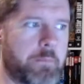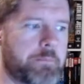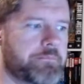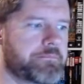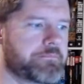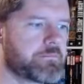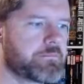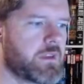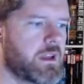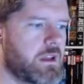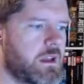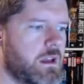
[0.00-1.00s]
Yeah, not
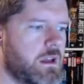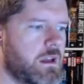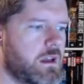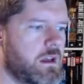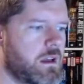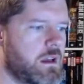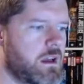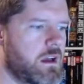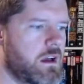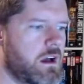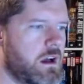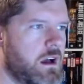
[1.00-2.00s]
a fan of that.
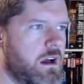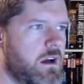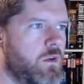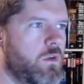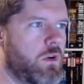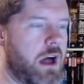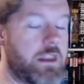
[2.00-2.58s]
I like the